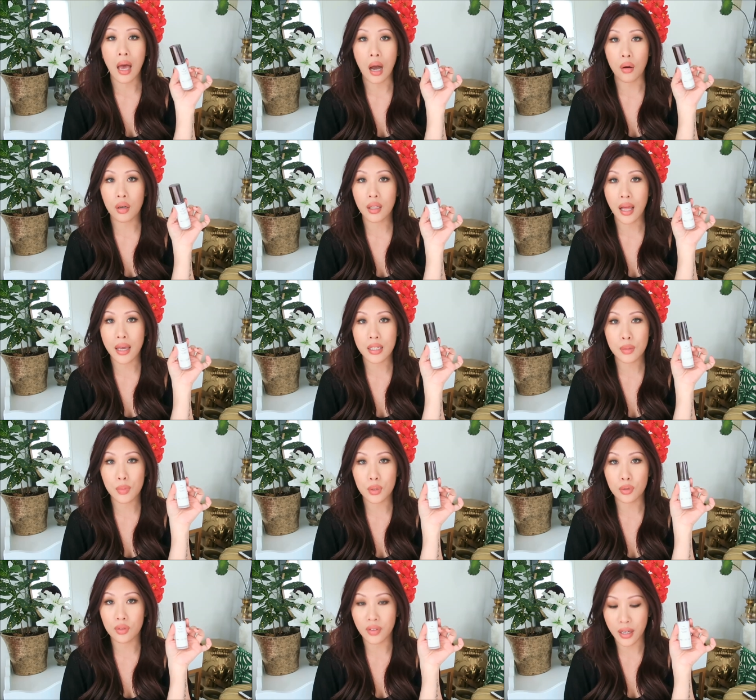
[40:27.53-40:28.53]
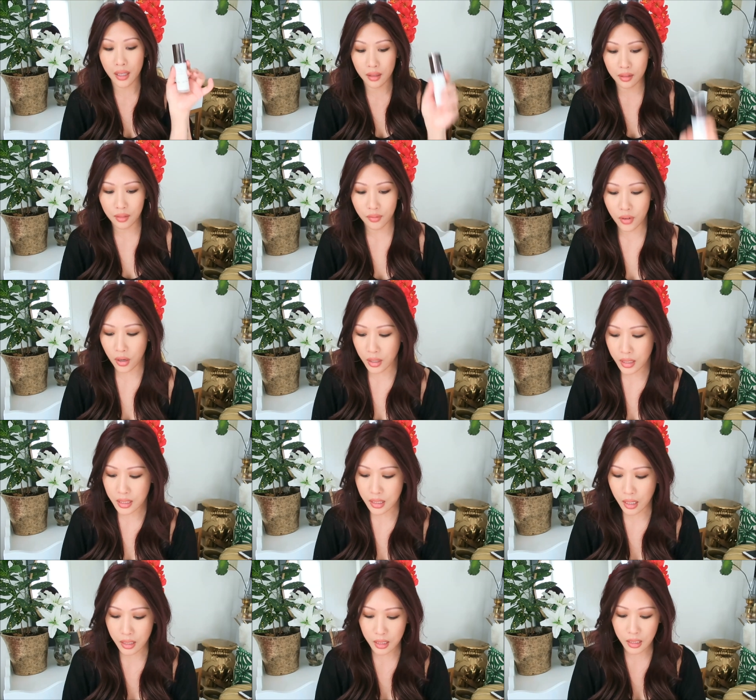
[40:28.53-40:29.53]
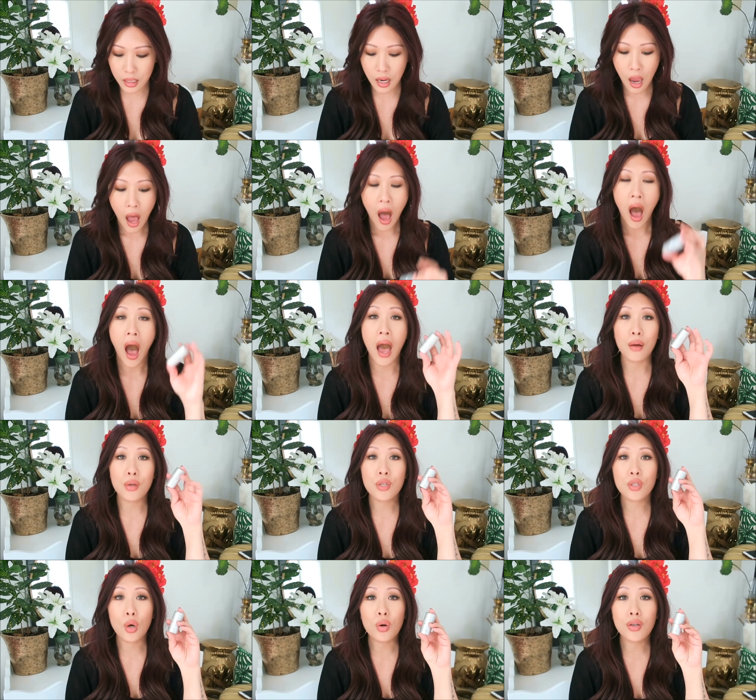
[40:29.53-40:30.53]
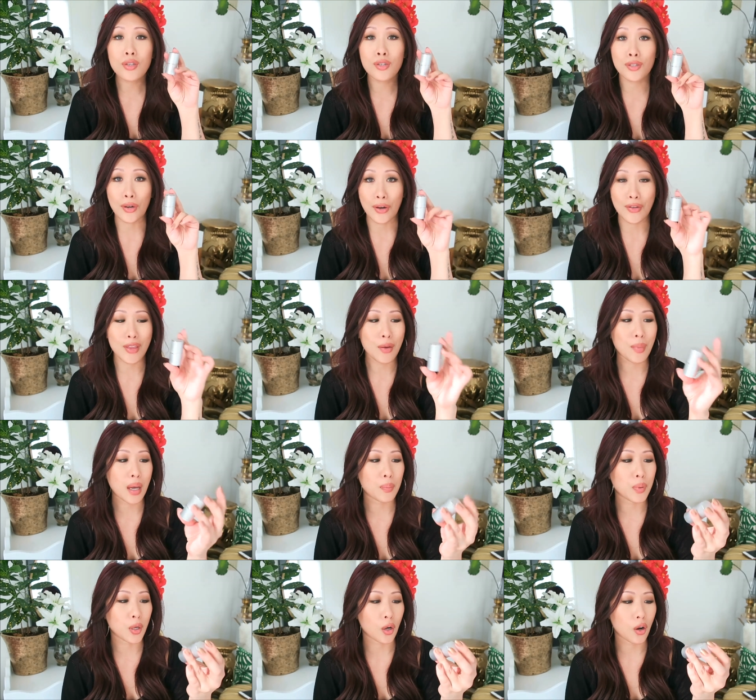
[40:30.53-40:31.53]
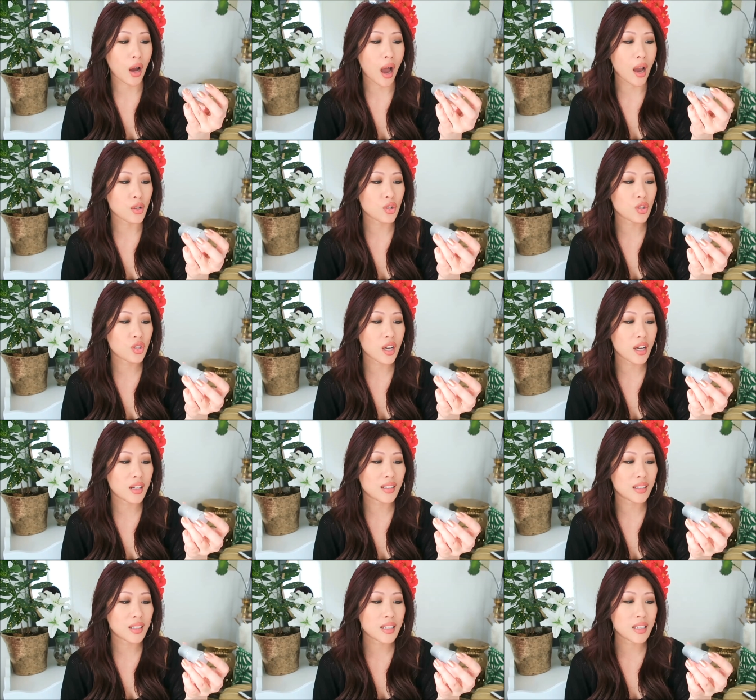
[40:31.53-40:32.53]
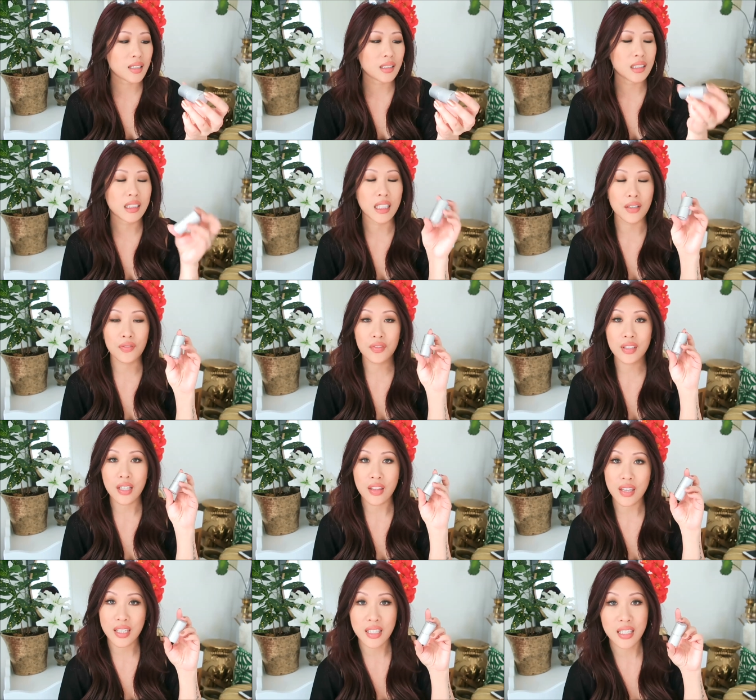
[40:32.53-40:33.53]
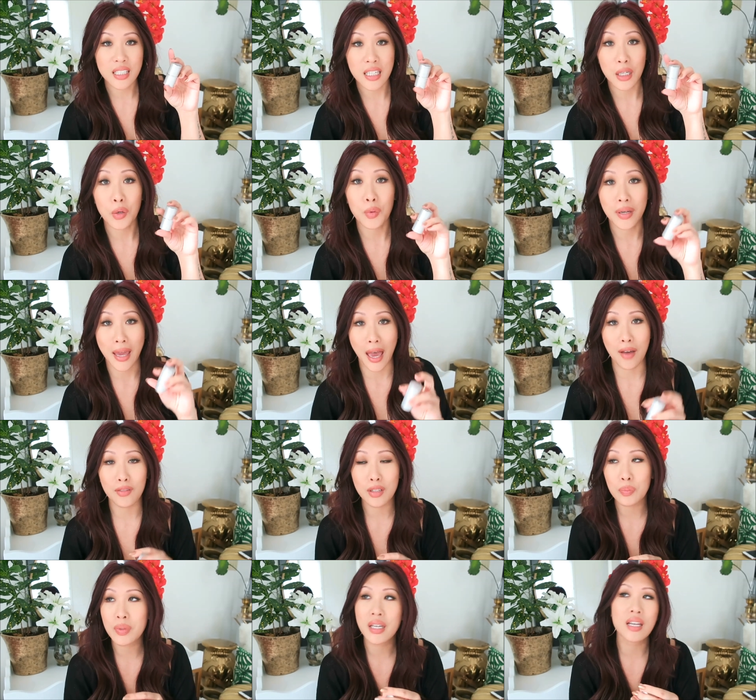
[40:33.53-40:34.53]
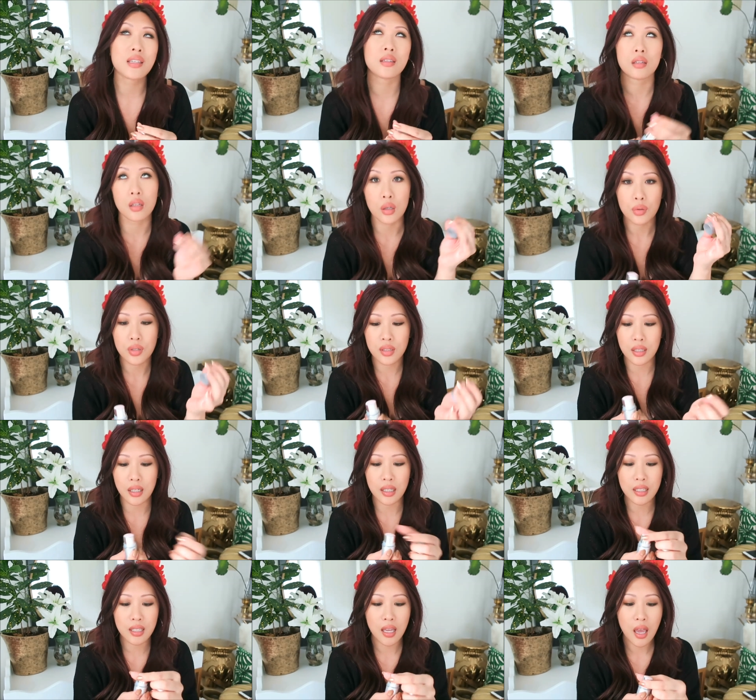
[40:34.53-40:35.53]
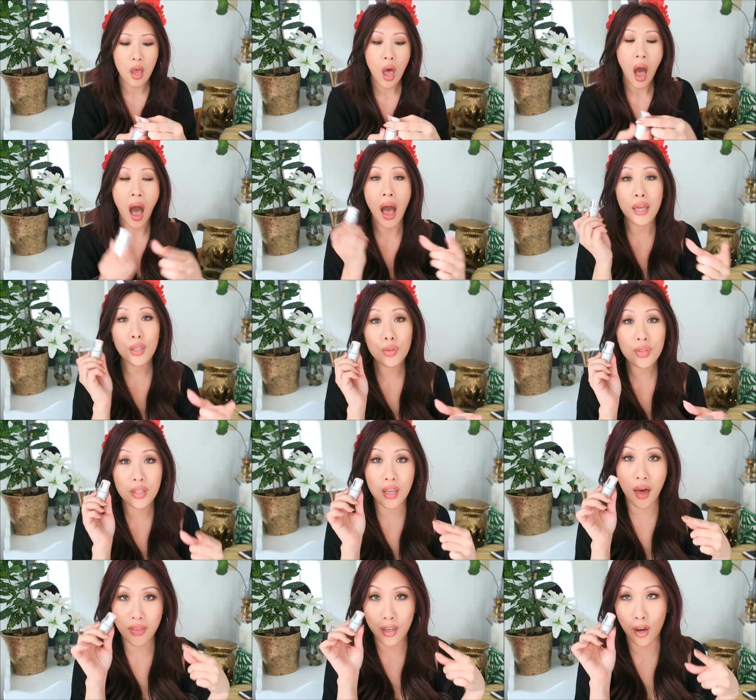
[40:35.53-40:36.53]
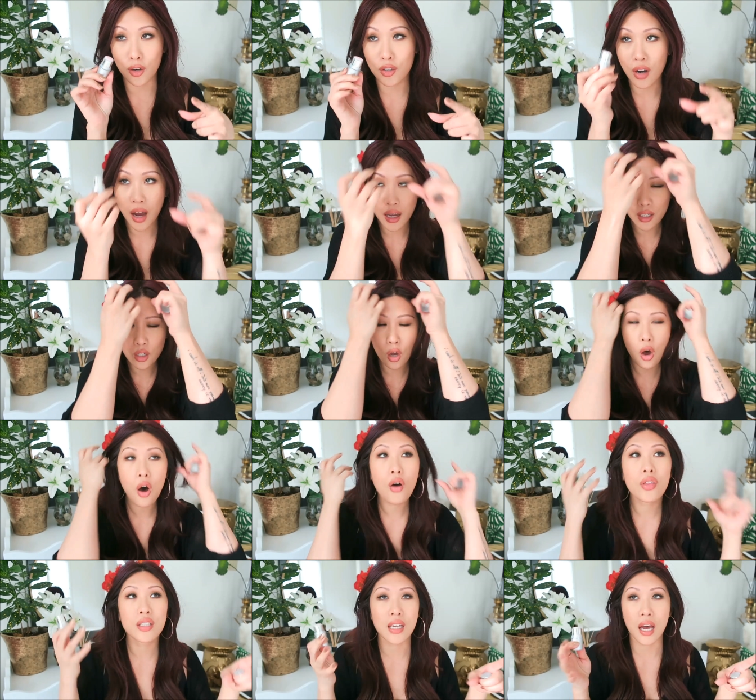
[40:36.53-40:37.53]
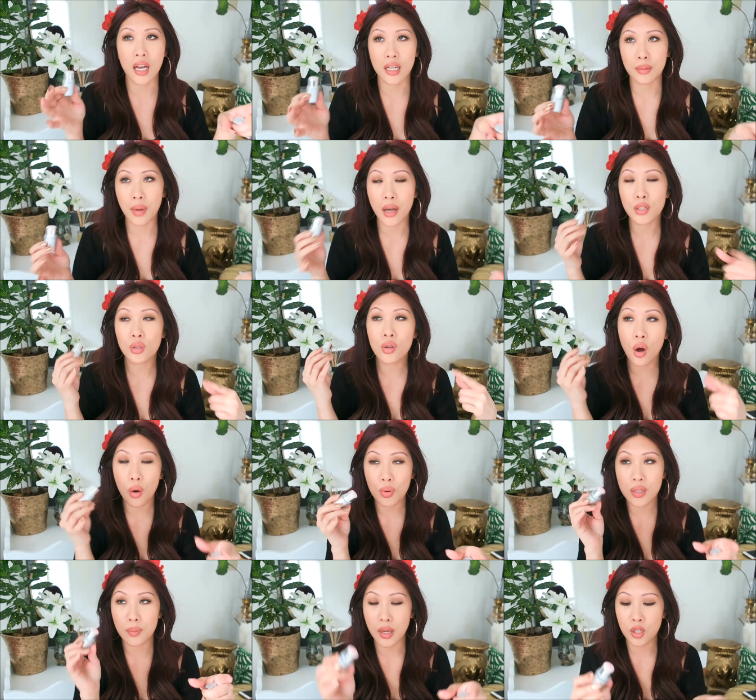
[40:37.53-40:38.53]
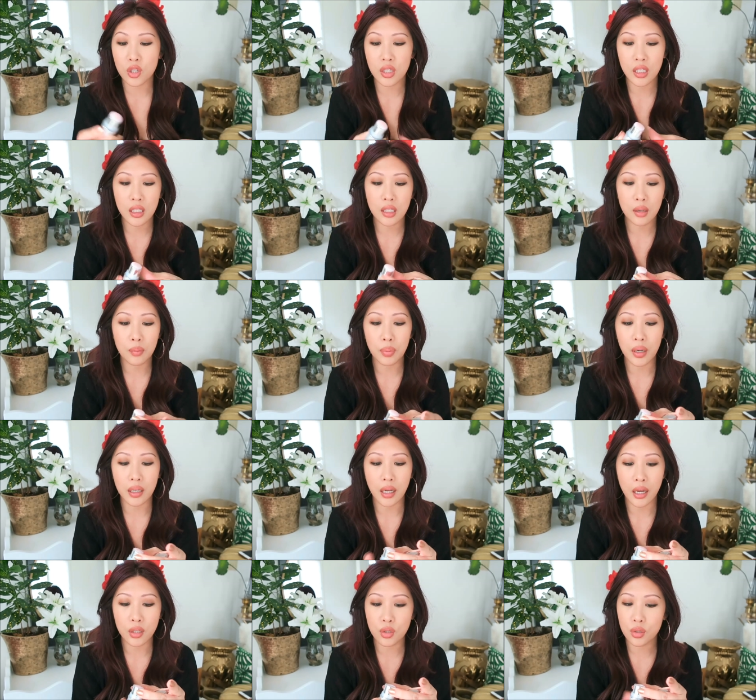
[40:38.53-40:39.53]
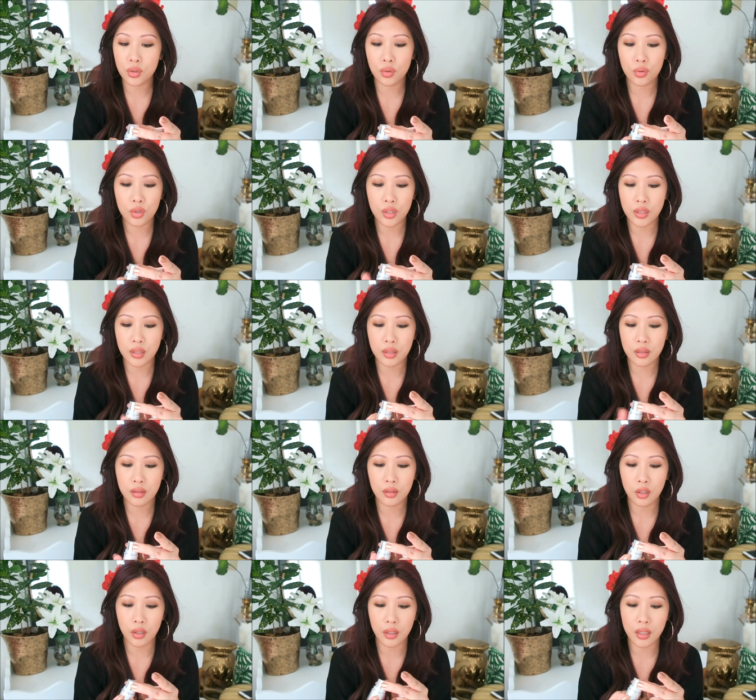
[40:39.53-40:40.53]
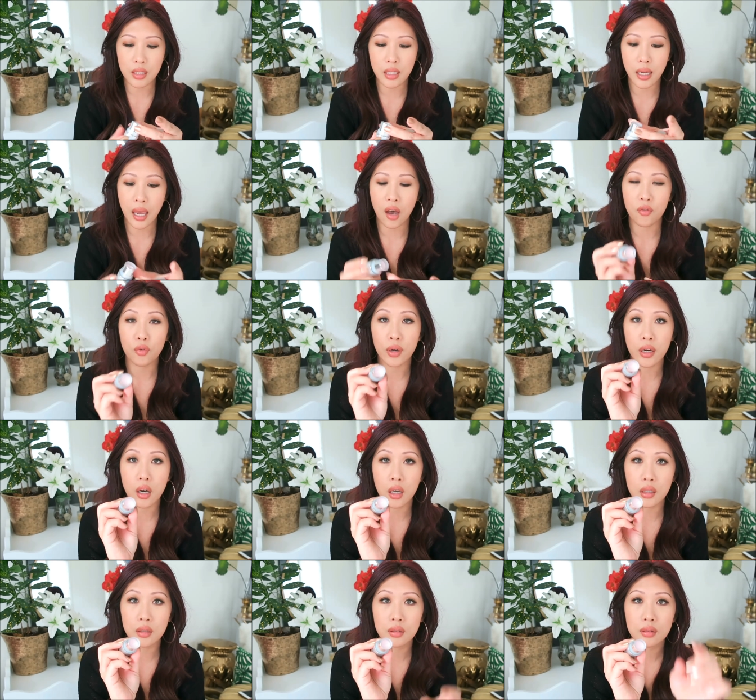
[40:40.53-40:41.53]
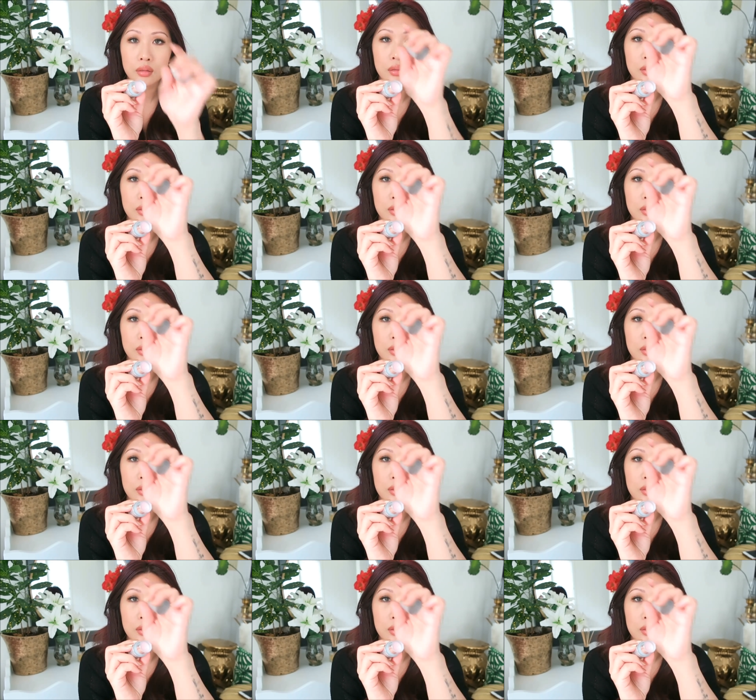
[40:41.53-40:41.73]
Hourglass Mineral Veil. Very excited. I was so concerned that my Pure Hydrogel lift this stick would have it because you know sticks I use this on the under eyes all the time I don't always mention it but I do just look it's like halfway gone